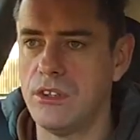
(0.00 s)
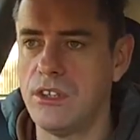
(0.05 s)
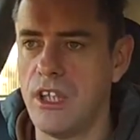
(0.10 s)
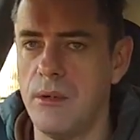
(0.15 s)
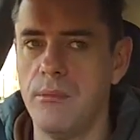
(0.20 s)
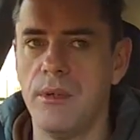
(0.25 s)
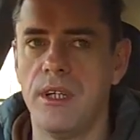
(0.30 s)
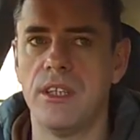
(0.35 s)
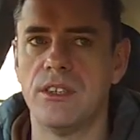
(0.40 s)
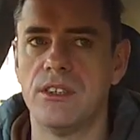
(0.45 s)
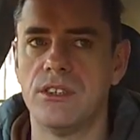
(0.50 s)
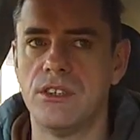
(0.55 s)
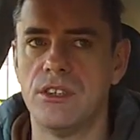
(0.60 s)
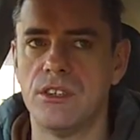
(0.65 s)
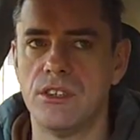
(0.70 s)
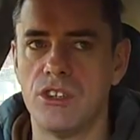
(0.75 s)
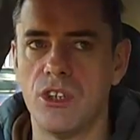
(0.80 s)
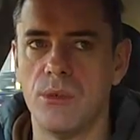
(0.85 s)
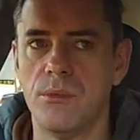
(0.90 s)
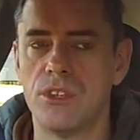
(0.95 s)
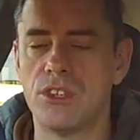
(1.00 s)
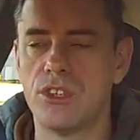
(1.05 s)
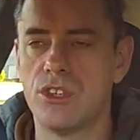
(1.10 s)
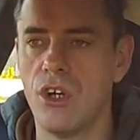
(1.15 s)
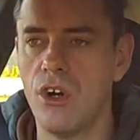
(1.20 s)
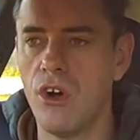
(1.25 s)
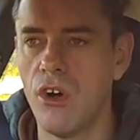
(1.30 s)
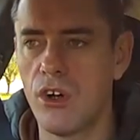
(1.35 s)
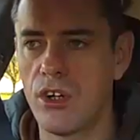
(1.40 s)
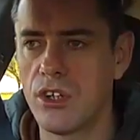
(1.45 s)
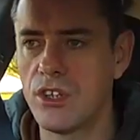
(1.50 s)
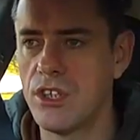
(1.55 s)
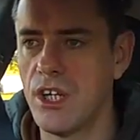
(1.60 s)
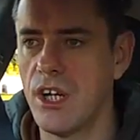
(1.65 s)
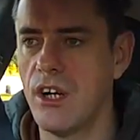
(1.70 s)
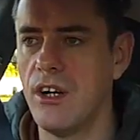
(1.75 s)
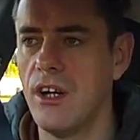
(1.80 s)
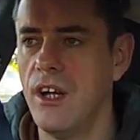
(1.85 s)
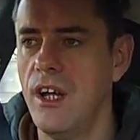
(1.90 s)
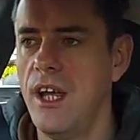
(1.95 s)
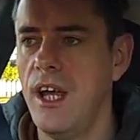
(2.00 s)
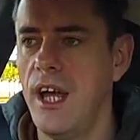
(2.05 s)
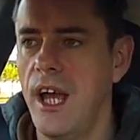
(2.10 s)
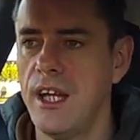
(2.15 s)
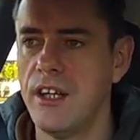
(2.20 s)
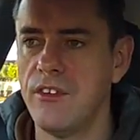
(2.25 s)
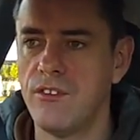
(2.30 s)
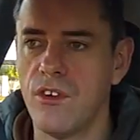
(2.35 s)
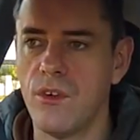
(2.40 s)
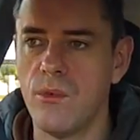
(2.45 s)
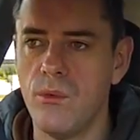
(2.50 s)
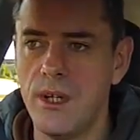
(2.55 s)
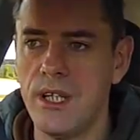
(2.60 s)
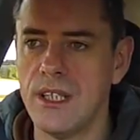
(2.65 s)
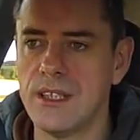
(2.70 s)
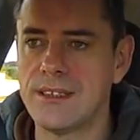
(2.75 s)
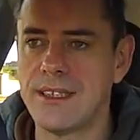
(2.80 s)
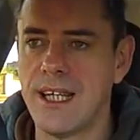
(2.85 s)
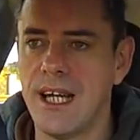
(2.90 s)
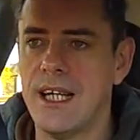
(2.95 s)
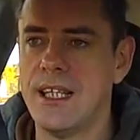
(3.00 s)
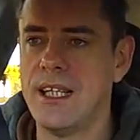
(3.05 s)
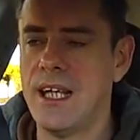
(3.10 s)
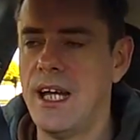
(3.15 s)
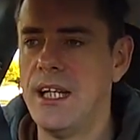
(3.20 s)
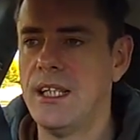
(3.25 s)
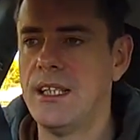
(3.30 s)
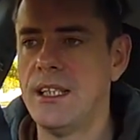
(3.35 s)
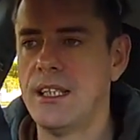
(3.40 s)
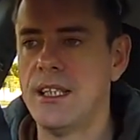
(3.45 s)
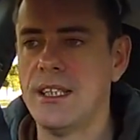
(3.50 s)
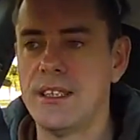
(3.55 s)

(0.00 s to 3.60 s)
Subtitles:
time because there's just so much torque there, and the front wheels can't handle it